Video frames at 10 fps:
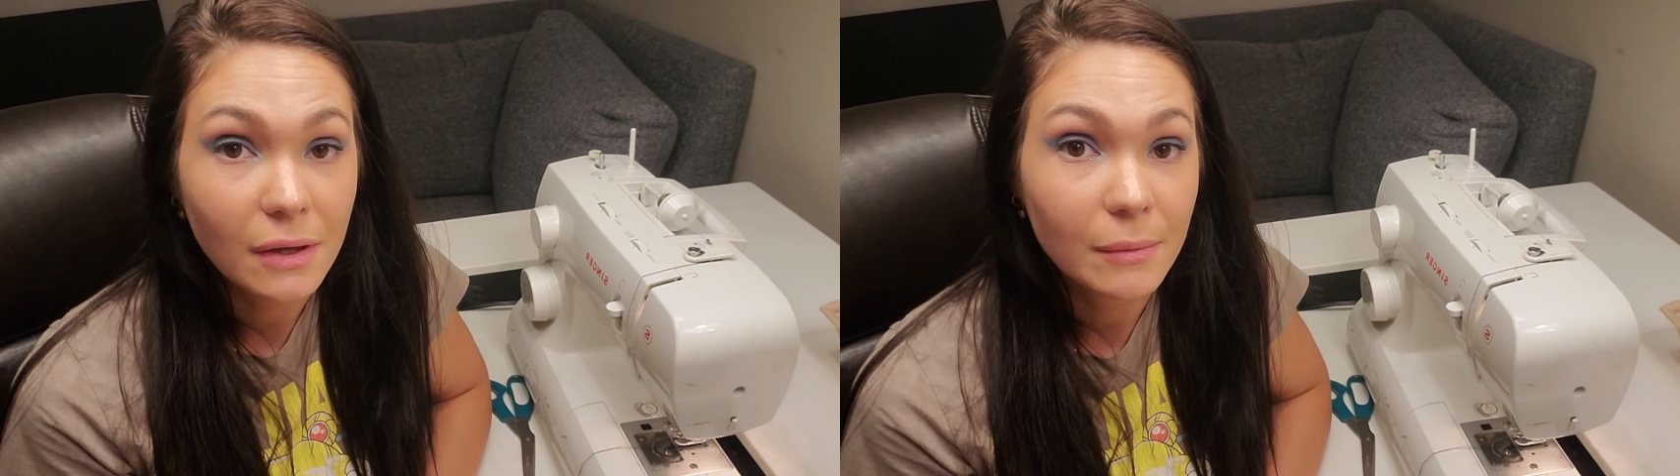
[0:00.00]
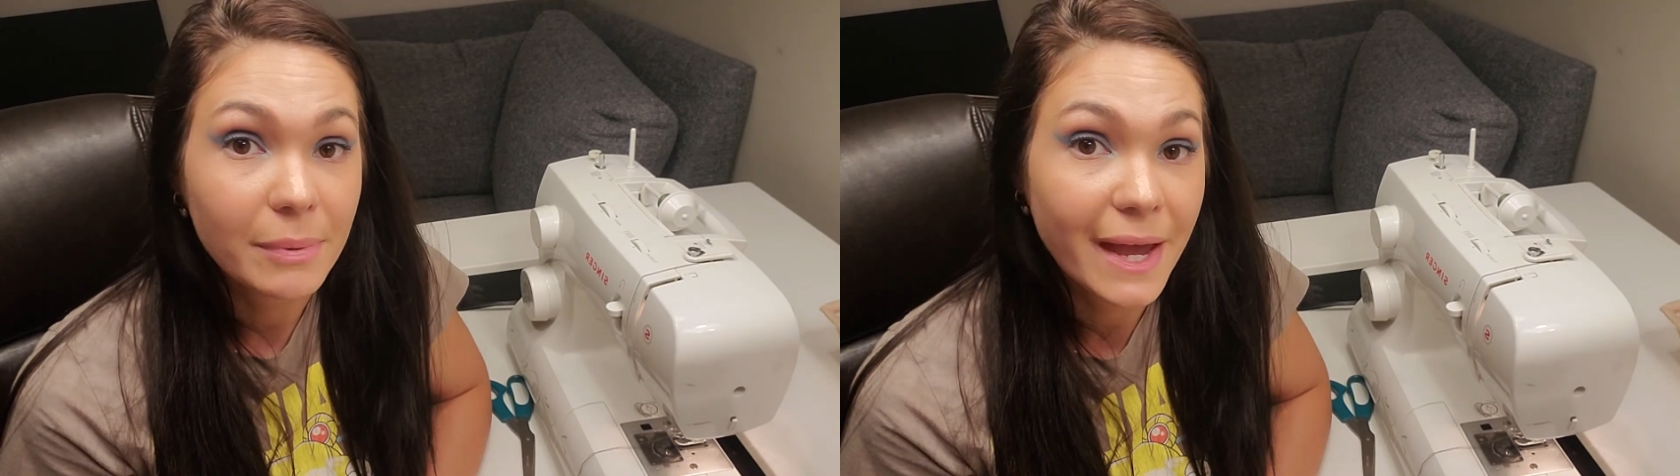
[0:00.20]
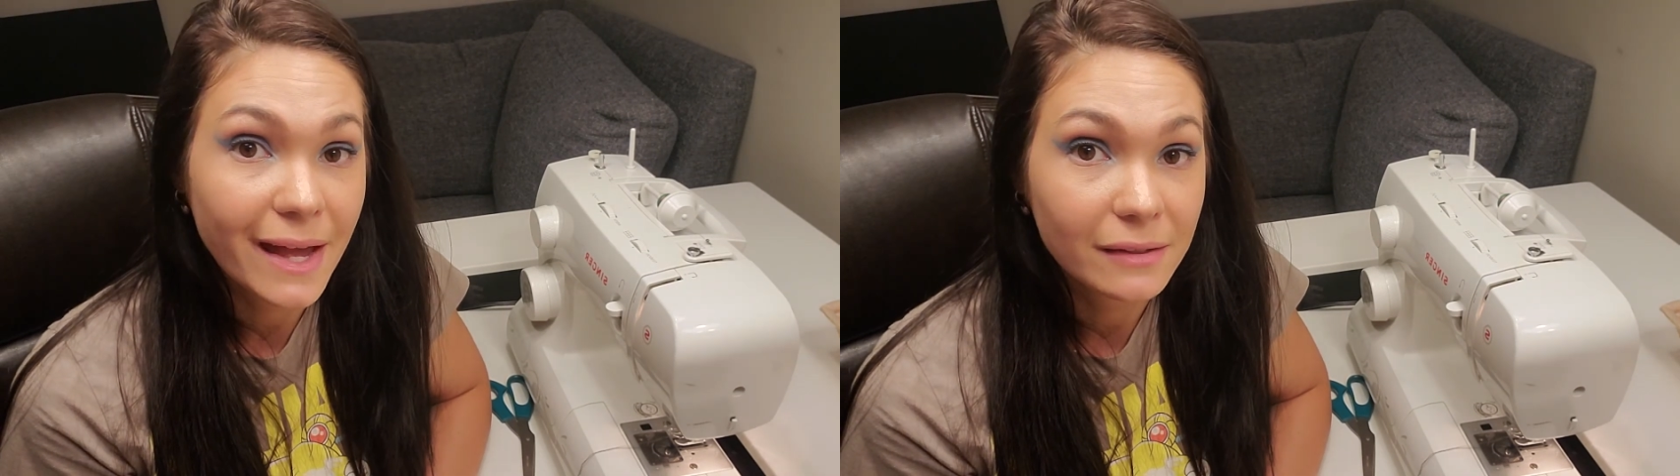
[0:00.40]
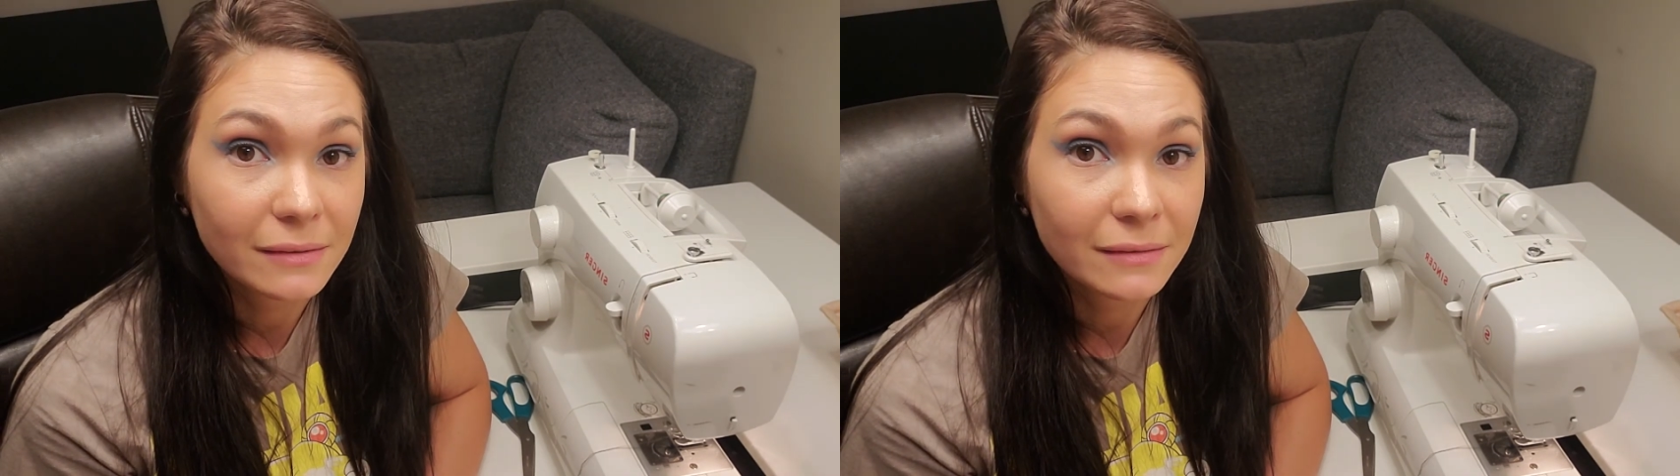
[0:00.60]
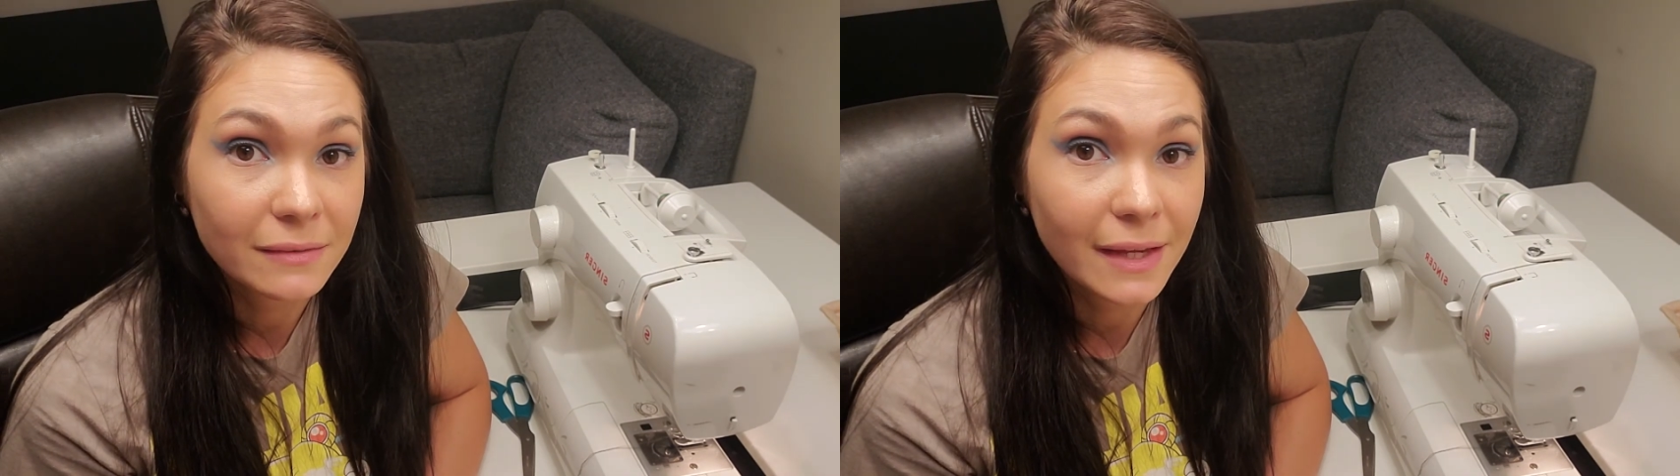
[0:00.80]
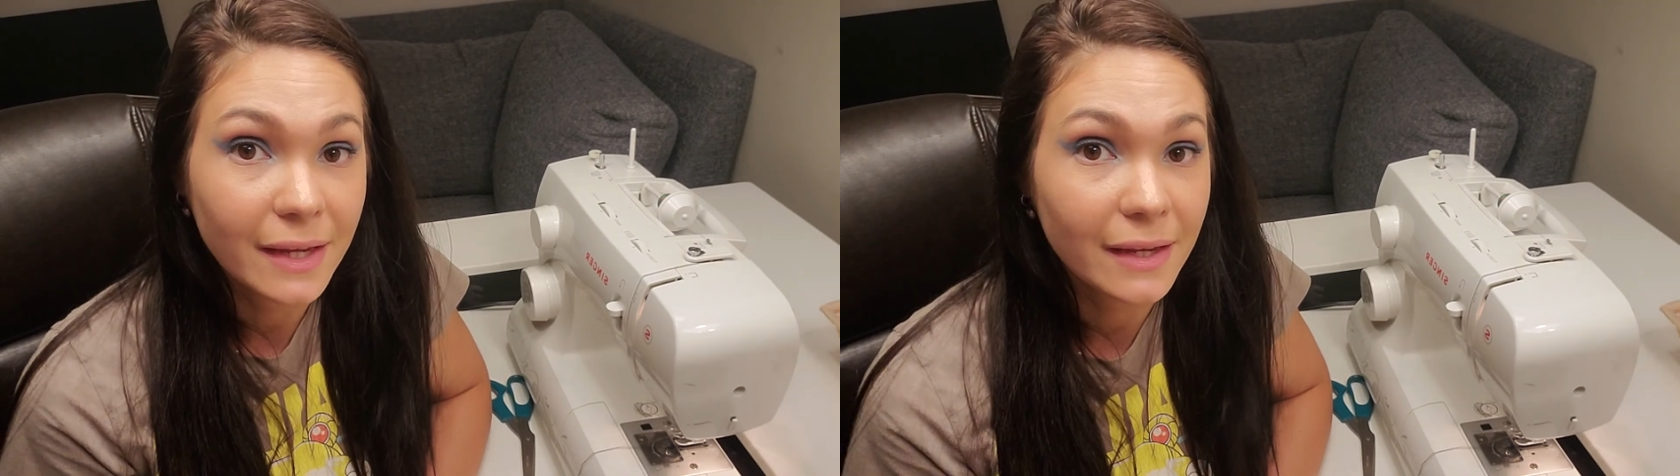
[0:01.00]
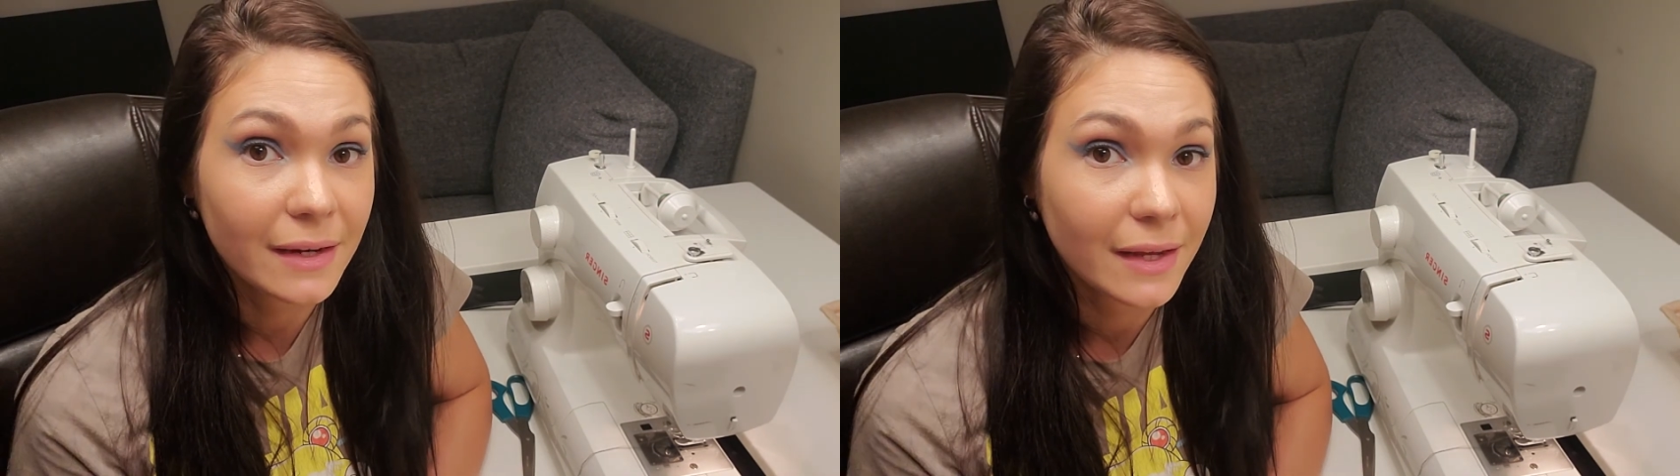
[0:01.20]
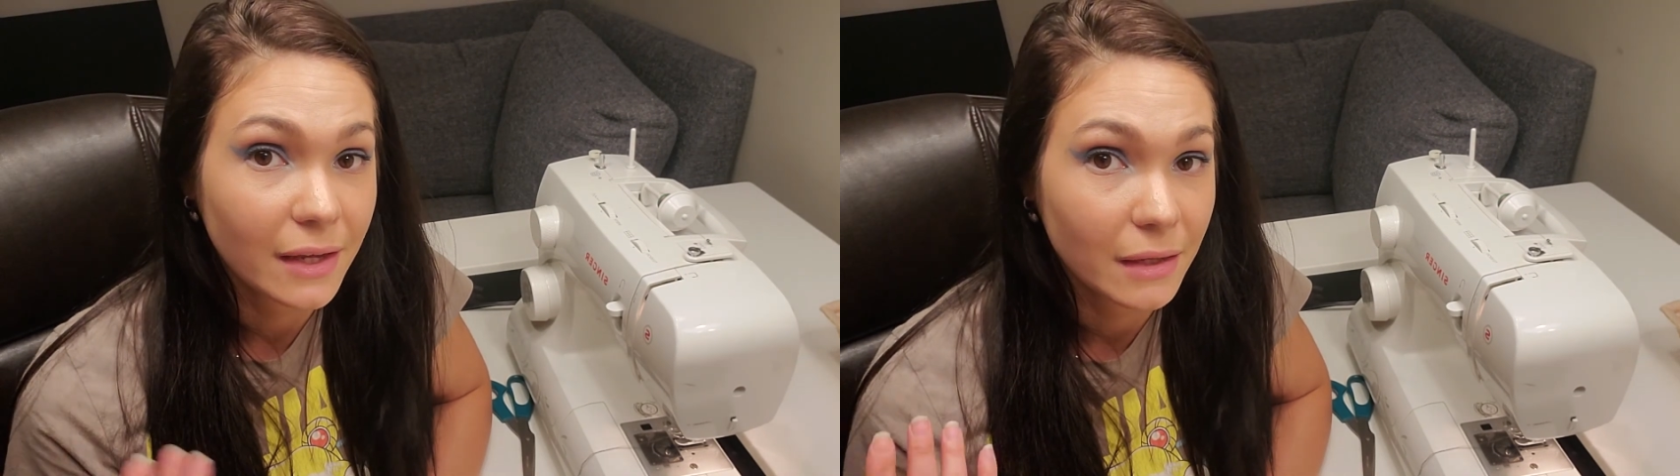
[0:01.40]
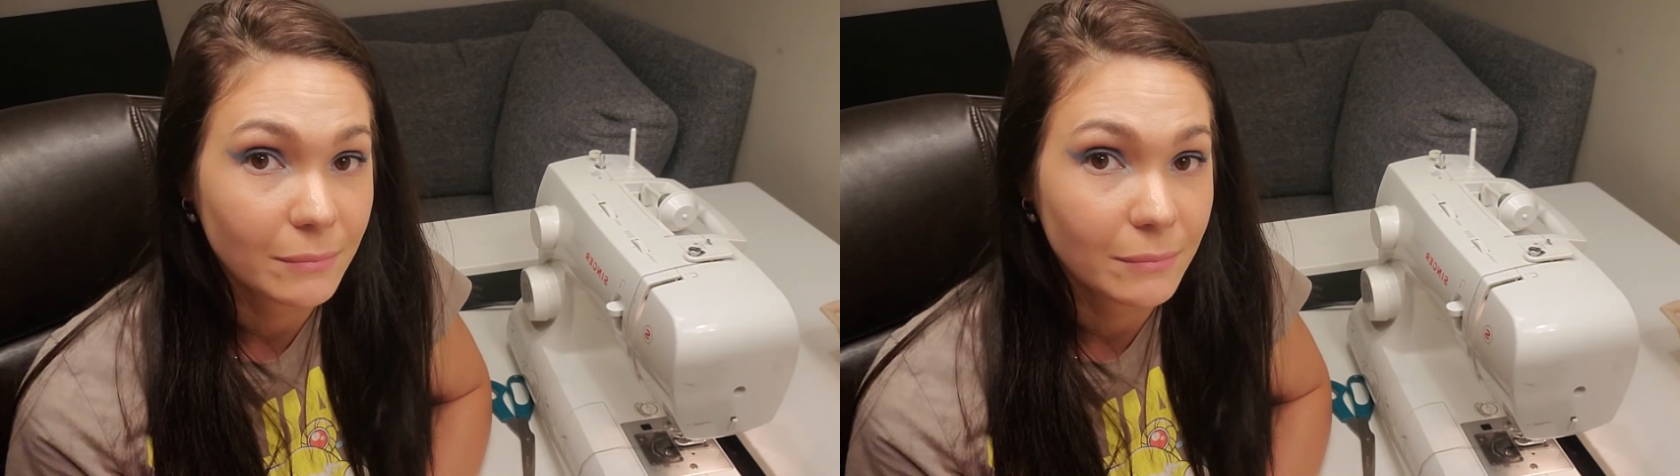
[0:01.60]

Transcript: pattern that I